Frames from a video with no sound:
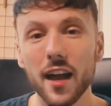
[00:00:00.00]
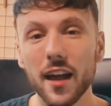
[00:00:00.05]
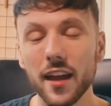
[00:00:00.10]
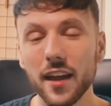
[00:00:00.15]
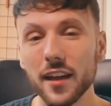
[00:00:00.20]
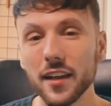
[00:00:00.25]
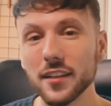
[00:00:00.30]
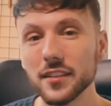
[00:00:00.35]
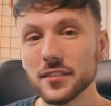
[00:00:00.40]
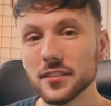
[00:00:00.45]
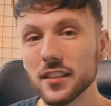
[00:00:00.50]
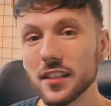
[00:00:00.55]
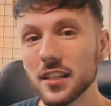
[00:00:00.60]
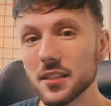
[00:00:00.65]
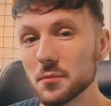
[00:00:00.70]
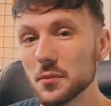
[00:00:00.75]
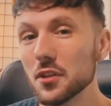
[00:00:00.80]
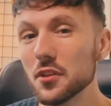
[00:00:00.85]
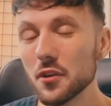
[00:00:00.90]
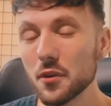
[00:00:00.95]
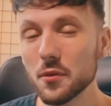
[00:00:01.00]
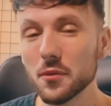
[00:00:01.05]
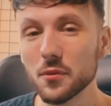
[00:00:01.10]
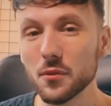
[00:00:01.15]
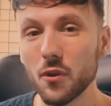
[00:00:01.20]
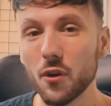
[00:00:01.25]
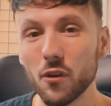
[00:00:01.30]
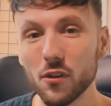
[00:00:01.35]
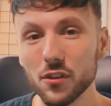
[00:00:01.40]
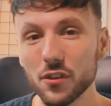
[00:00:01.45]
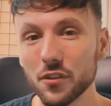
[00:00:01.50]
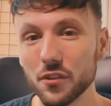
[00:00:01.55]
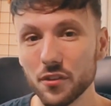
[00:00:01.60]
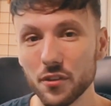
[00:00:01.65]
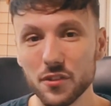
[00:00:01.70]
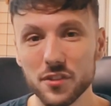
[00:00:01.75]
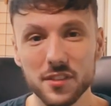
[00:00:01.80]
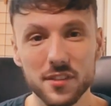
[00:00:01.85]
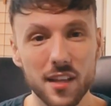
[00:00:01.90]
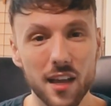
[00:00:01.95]
and let me know all your
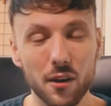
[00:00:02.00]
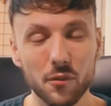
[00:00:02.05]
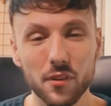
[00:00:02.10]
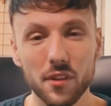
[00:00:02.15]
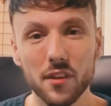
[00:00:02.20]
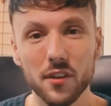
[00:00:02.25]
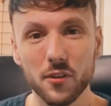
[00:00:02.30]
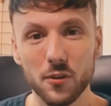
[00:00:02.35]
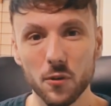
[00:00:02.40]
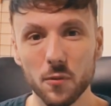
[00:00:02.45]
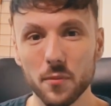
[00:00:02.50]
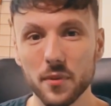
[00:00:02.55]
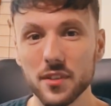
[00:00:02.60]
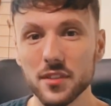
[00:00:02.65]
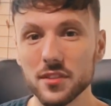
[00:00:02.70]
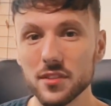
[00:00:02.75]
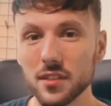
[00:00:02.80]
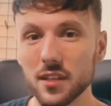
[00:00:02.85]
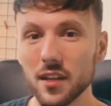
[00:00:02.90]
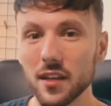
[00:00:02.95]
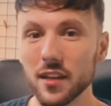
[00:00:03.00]
thoughts down in the comments